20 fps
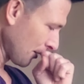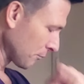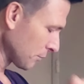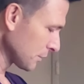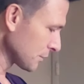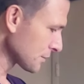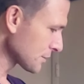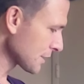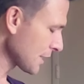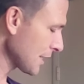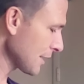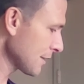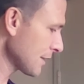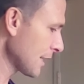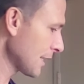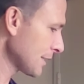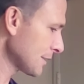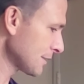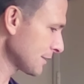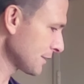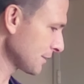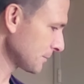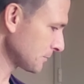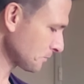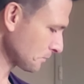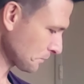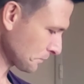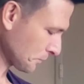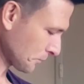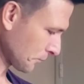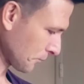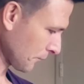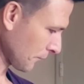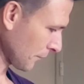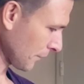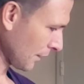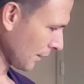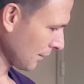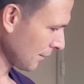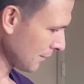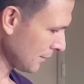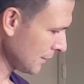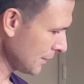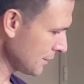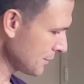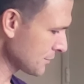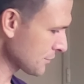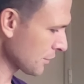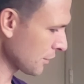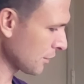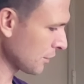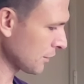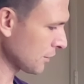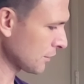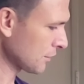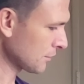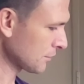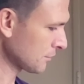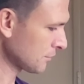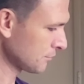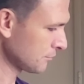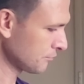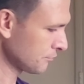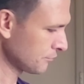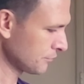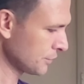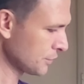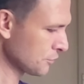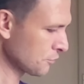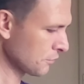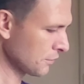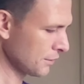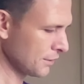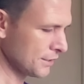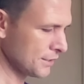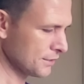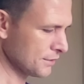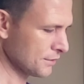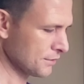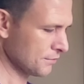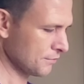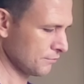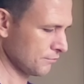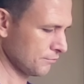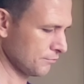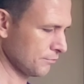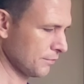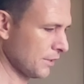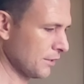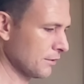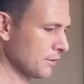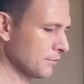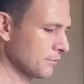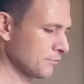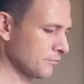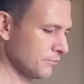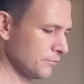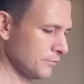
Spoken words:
I will say that These are, this one is about a